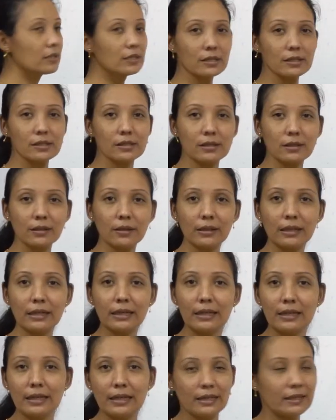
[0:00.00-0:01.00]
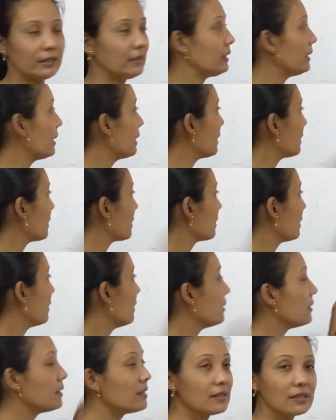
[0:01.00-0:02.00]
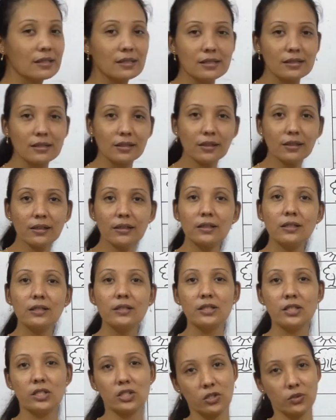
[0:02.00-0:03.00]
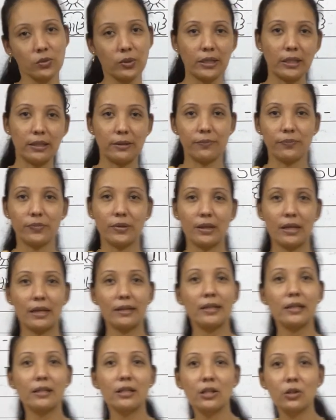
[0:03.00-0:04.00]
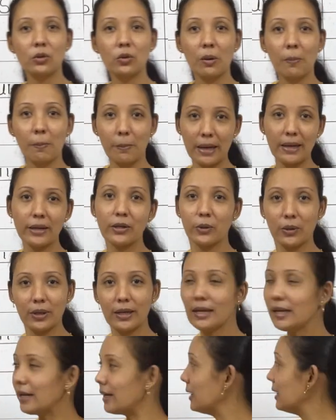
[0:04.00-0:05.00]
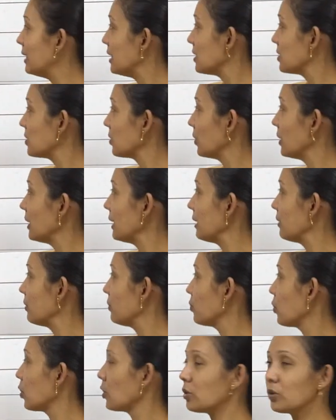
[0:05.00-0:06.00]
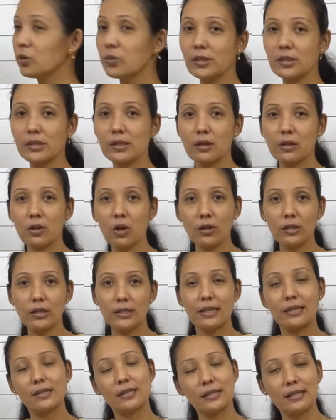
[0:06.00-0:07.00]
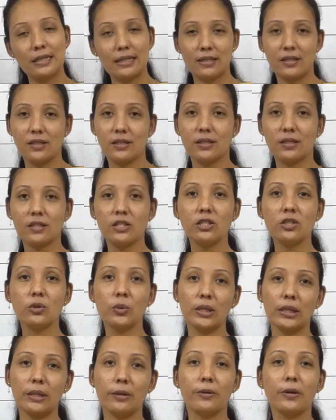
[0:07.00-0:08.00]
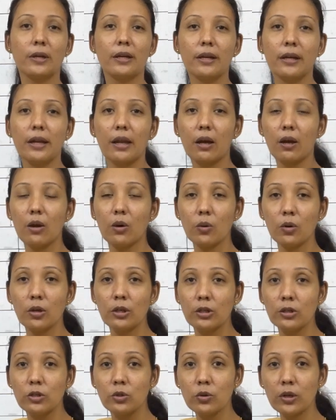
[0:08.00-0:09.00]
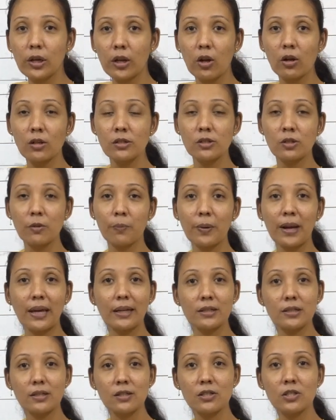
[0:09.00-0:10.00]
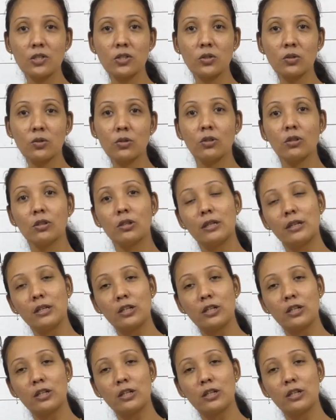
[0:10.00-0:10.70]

this? Yes, this is a tree. So in what do you call it as? Yes, tree. Now you can also practice to